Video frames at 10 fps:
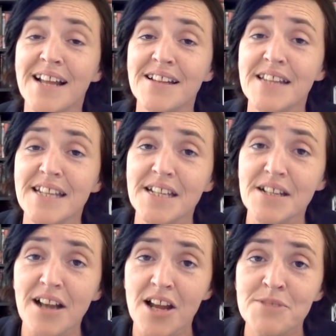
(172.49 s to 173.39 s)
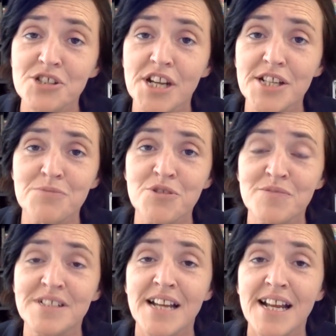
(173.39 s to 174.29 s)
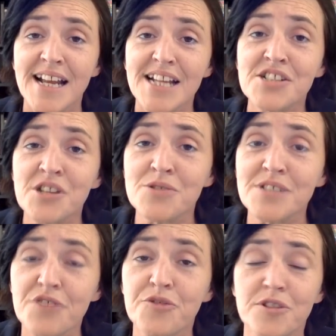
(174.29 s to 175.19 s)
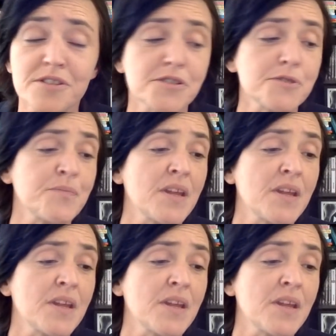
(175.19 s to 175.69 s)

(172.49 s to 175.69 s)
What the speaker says: And the climate change movement is no different.